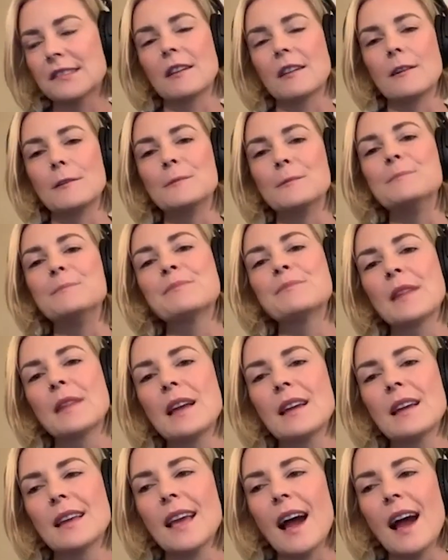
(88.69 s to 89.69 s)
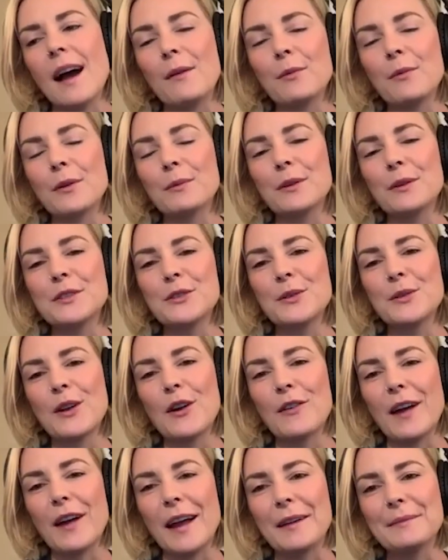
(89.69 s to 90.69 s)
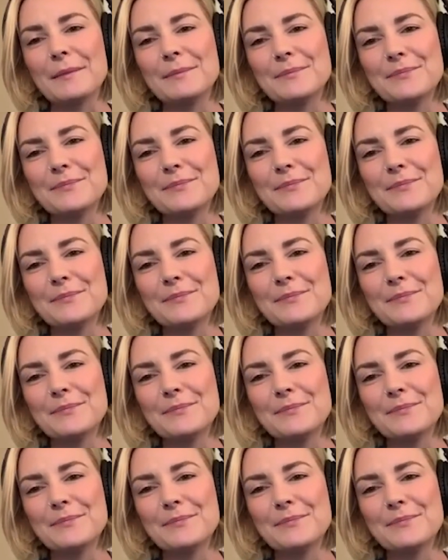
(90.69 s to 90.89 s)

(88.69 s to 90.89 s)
So yeah, we're doing all right.